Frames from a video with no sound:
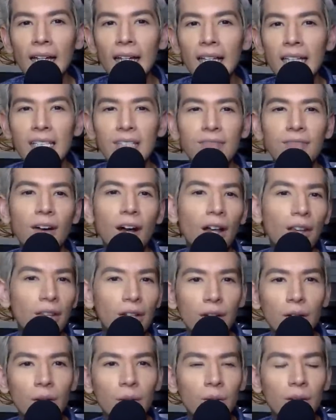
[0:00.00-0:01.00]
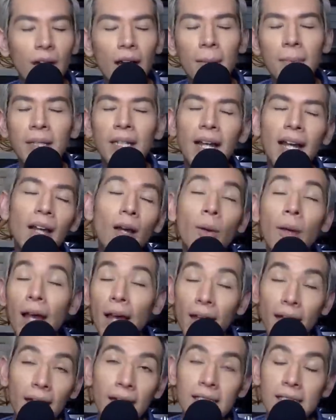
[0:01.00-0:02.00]
his father,
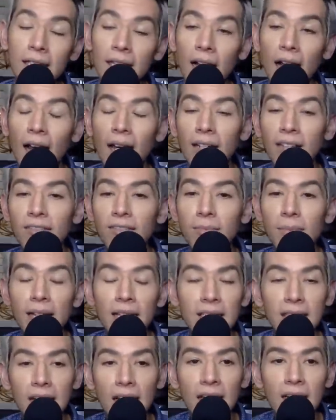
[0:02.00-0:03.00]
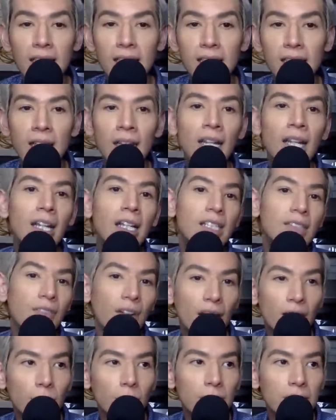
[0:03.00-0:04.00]
I guess it kind of makes sense. His
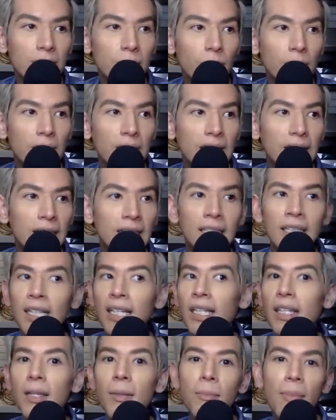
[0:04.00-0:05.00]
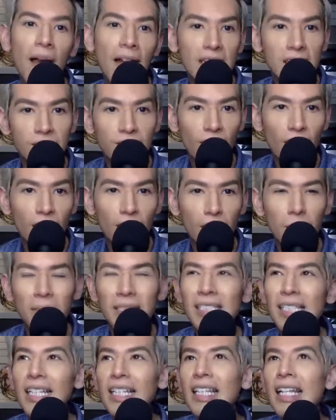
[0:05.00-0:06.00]
father wasn't really the best father, but
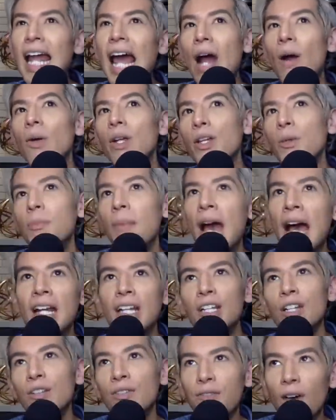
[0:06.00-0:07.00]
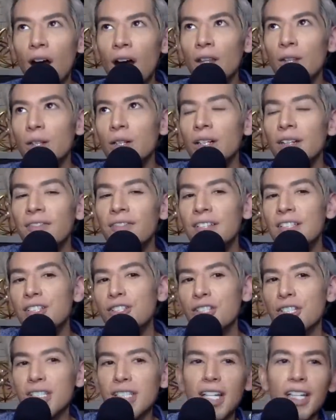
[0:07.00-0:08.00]
it's like, then how are you mad at your father if it's
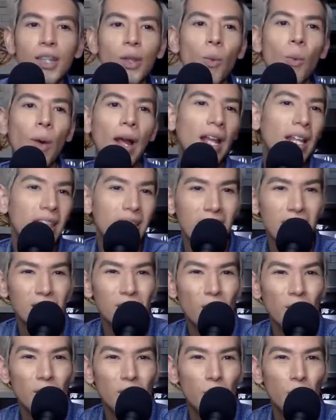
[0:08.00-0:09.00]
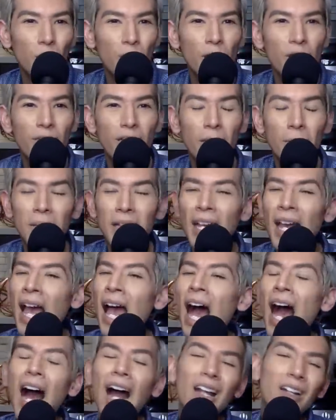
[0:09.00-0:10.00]
just like the way things are in the royal family?
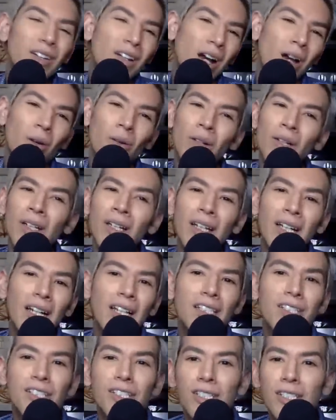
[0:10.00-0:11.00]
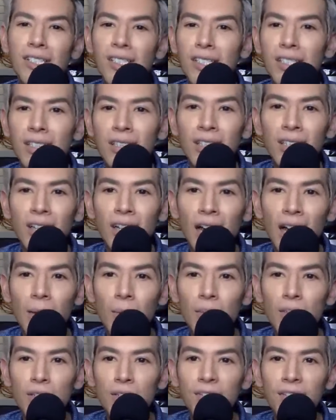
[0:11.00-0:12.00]
I don't know. It's just, I
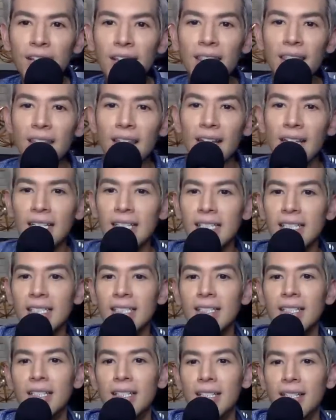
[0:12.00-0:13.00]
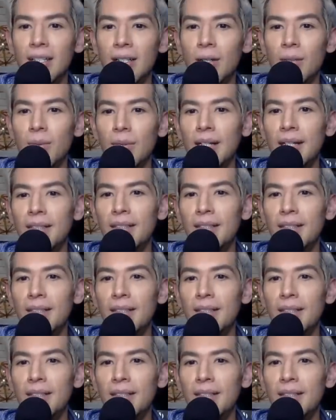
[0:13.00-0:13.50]
wonder if he thinks Las